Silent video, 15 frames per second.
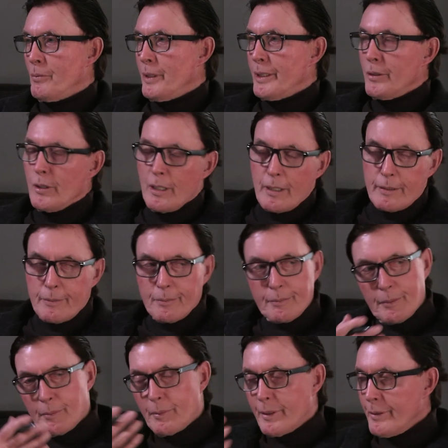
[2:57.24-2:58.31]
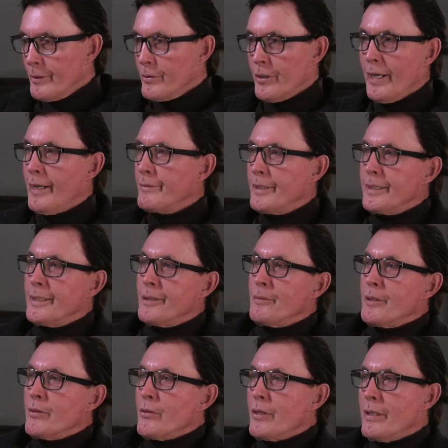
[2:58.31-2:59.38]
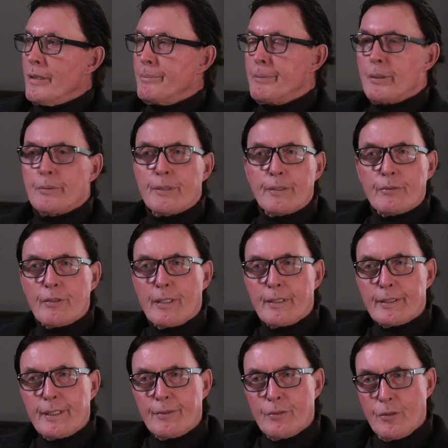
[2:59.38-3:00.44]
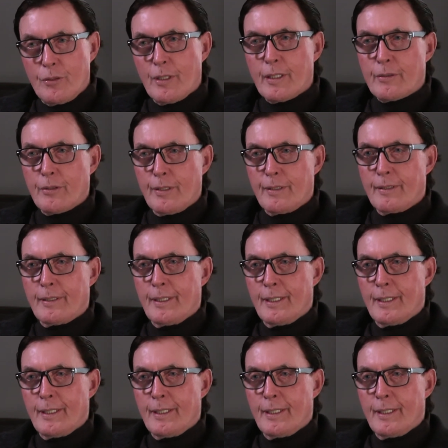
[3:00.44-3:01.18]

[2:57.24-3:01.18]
we look, when we were driving here, we saw buildings under construction,